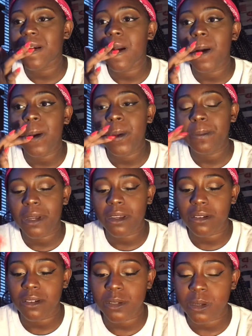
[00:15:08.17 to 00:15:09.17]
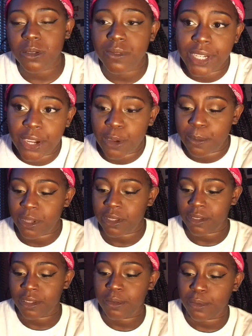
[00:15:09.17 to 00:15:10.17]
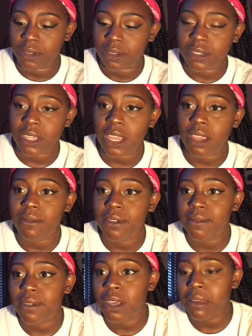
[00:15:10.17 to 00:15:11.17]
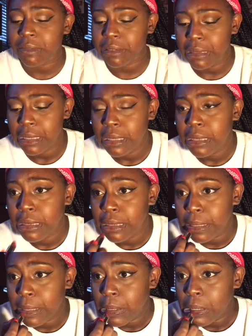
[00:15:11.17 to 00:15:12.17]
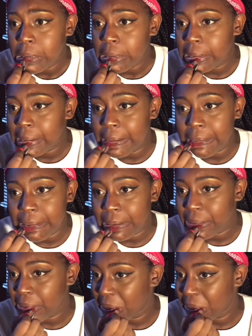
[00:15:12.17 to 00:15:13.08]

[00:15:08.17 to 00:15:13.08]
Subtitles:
Oh my gosh, I was really hoping you wouldn't say 8:45. I need to.